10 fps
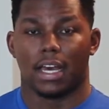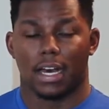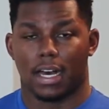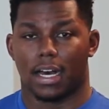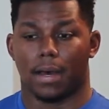
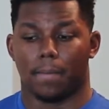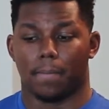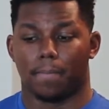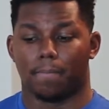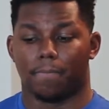
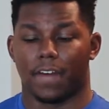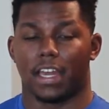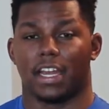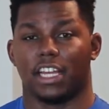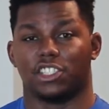find
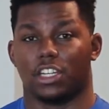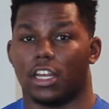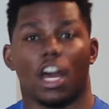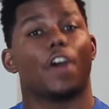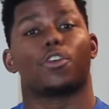an agent
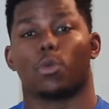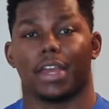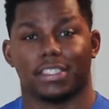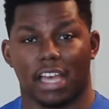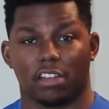in other
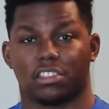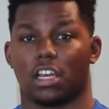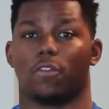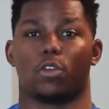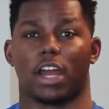ways
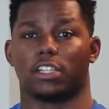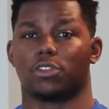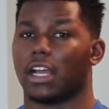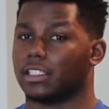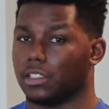outside of what I
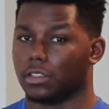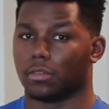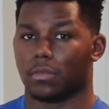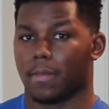tried to do.